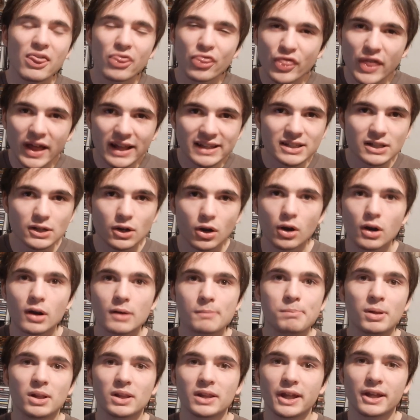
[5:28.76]
this
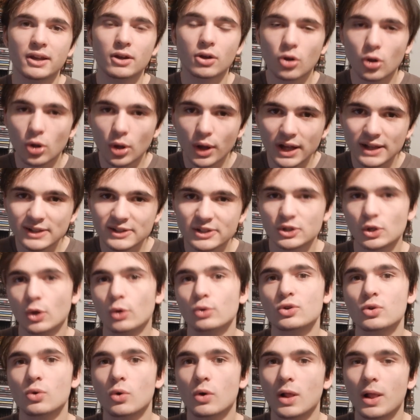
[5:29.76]
current political and
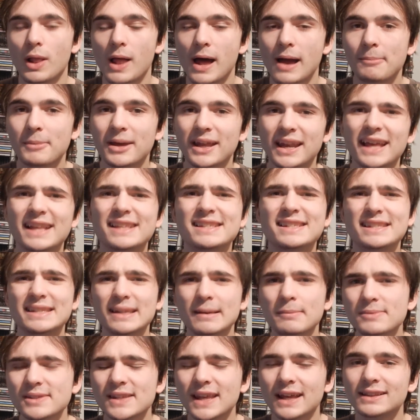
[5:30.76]
social climate, it
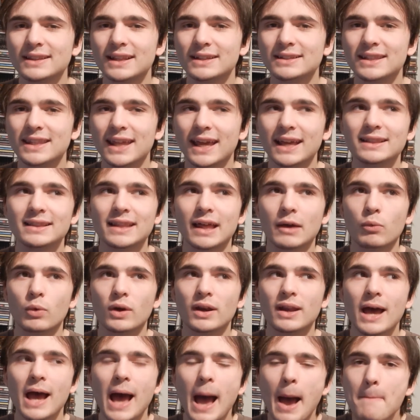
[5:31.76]
seems like the thing that
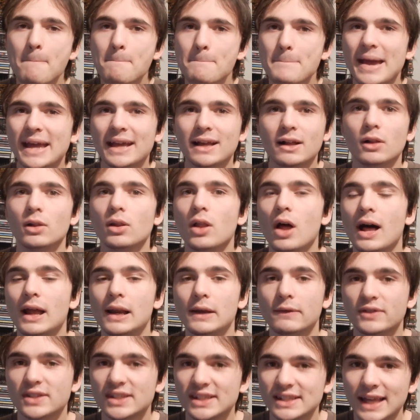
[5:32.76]
would make a lot
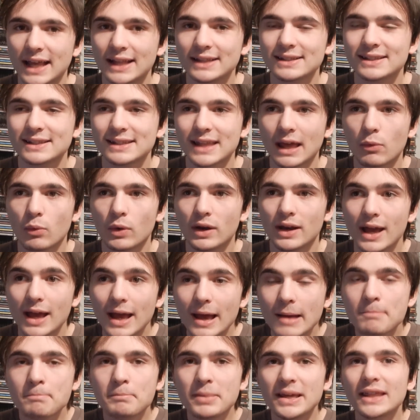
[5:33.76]
of sense, that would
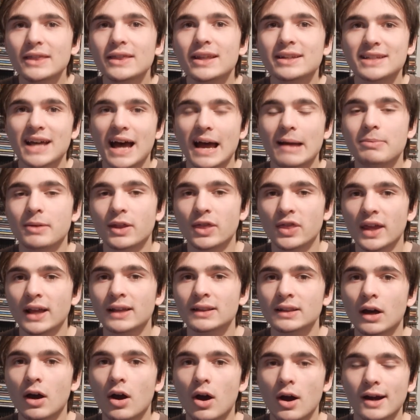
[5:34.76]
be the type of
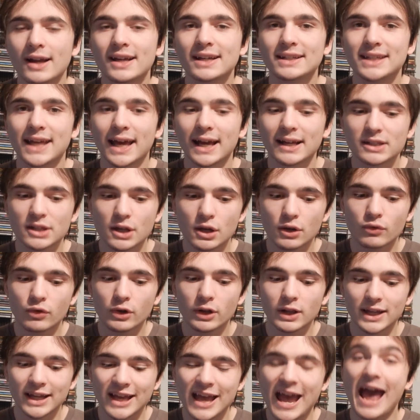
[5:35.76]
thing that Architects could
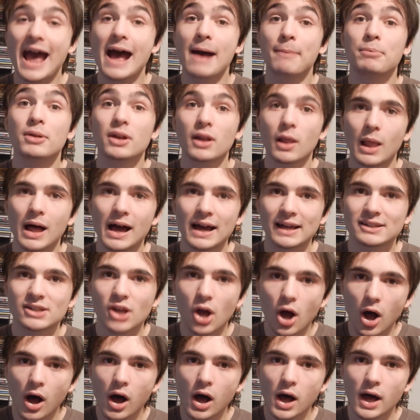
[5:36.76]
really capitalize
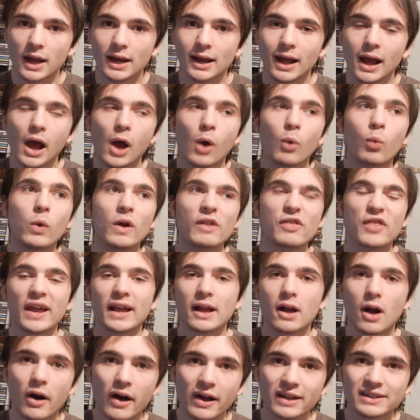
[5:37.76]
on with a
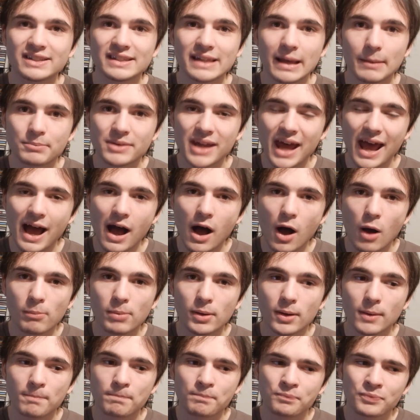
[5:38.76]
concept
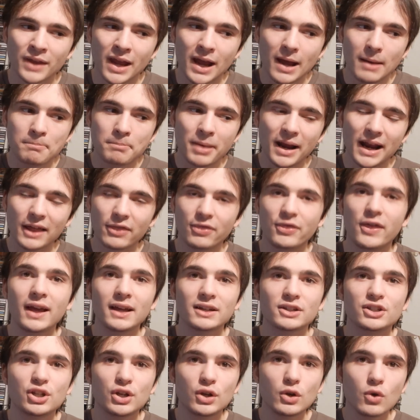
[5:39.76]
album. But I
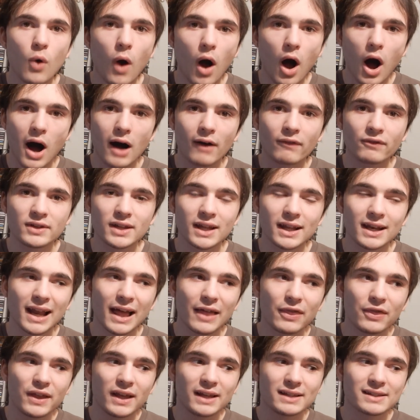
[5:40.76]
think too
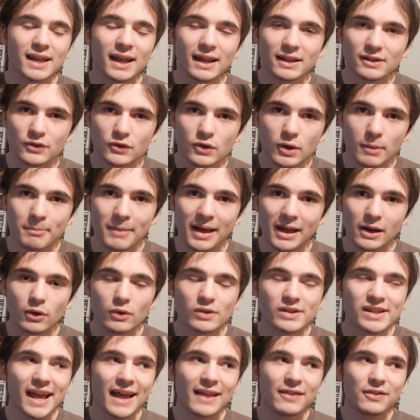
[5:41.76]
often these
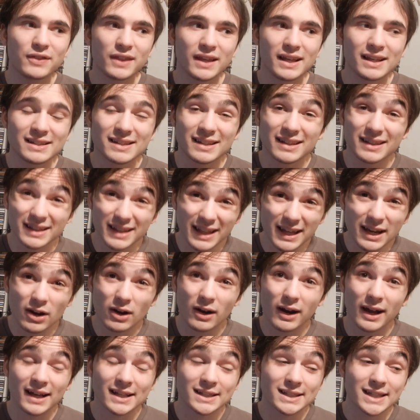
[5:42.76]
instrumentals and these
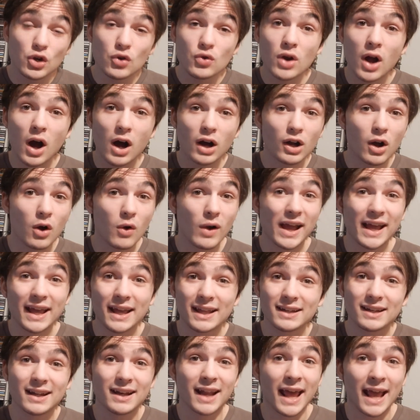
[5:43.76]
lyrics do not go
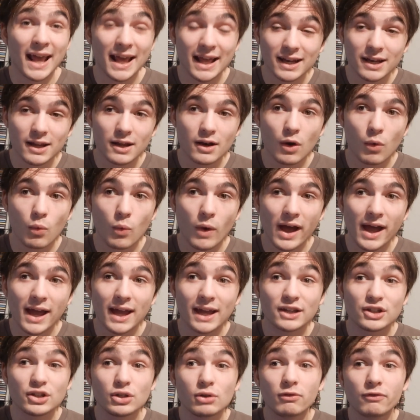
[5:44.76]
hand in hand in a
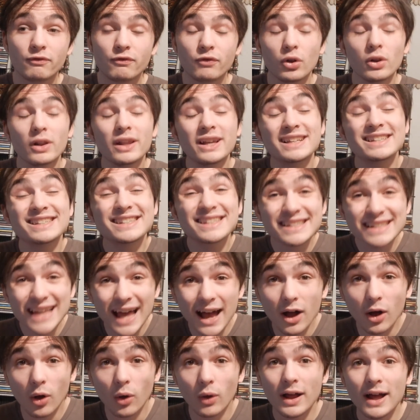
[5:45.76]
way to fully
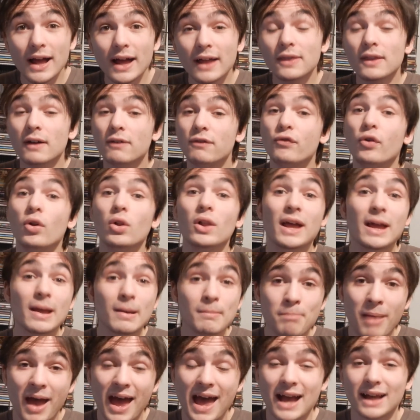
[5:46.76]
sell the full
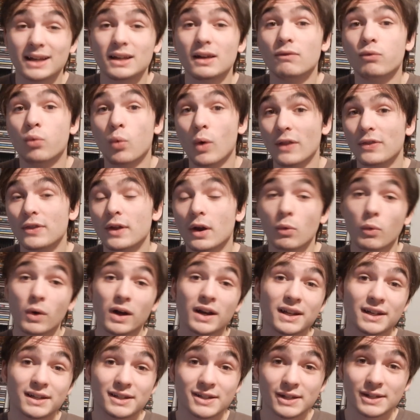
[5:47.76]
impact of what they're
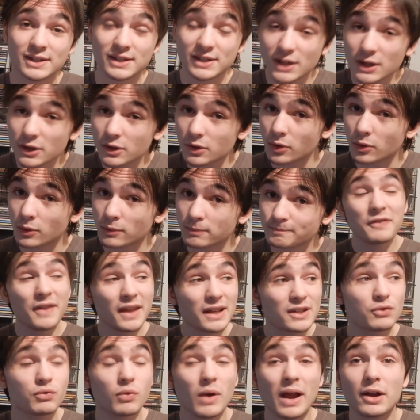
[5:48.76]
wanting to do. And
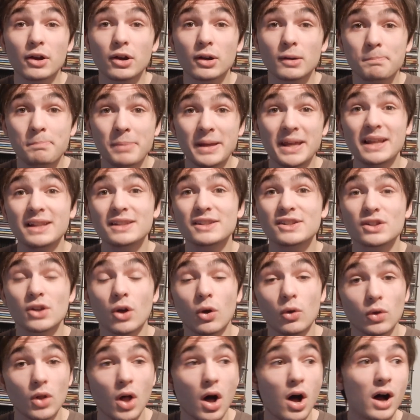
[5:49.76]
this record being
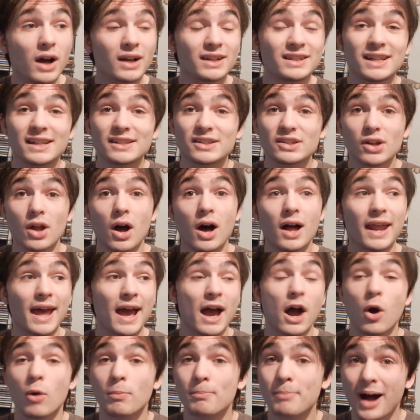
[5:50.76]
so long does not
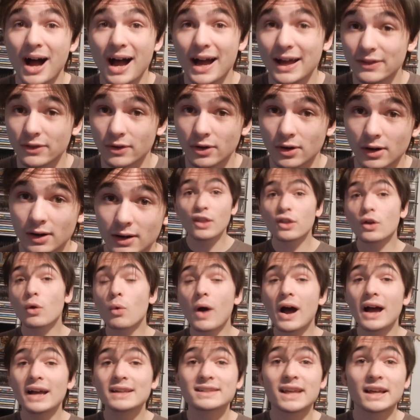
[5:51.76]
help either.
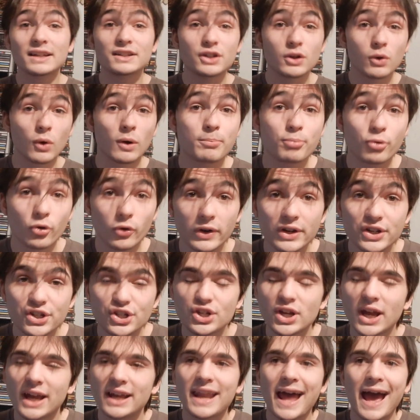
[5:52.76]
Otherwise, I do
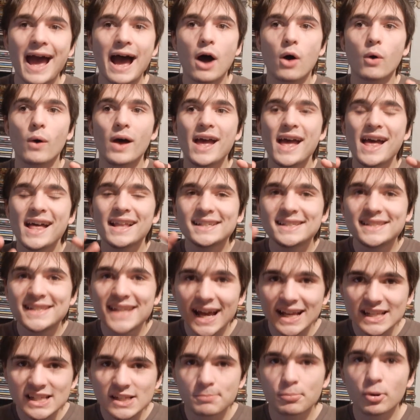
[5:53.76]
appreciate how
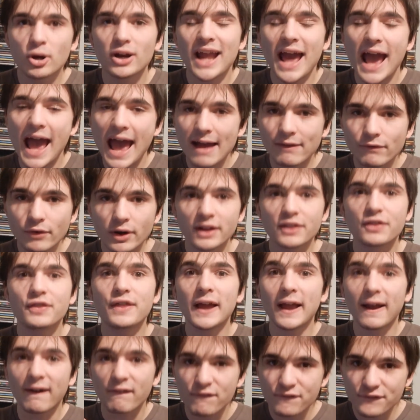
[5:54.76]
desperate
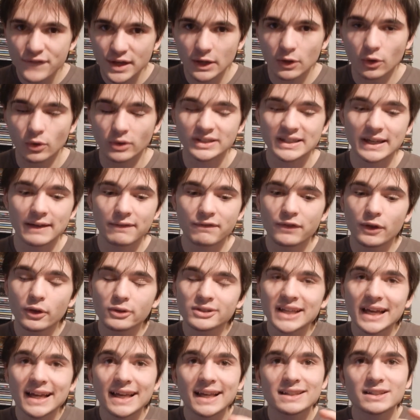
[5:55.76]
everything feels. It
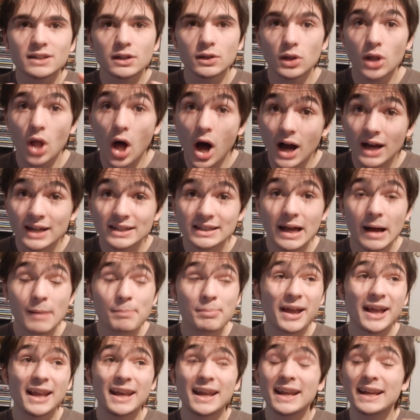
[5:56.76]
feels like it's locked up
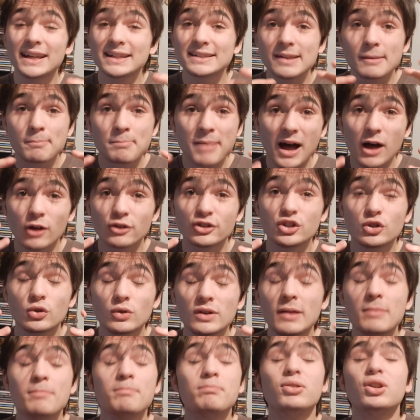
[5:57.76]
and it is about to
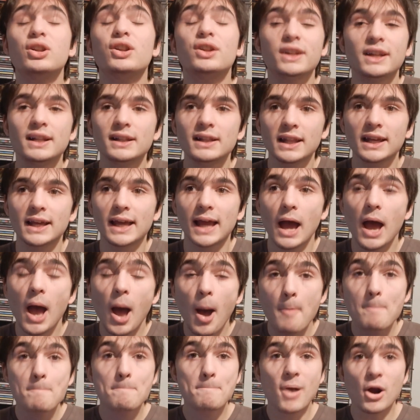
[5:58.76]
completely
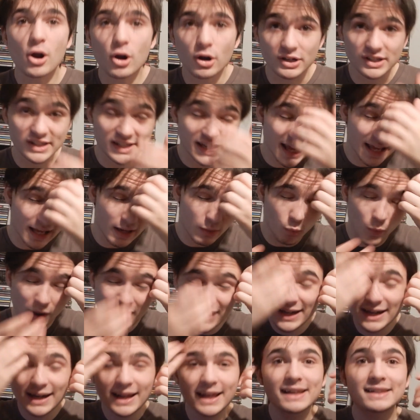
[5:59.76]
burst. And
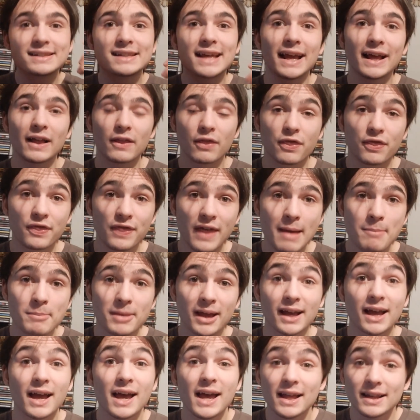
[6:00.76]
when it is
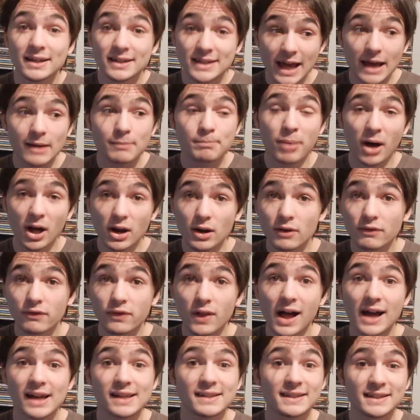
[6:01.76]
anthemic, Dead
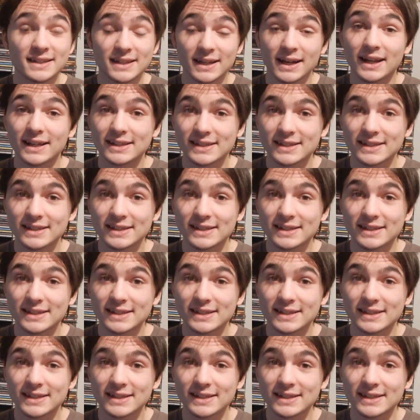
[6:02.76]
Butterflies is an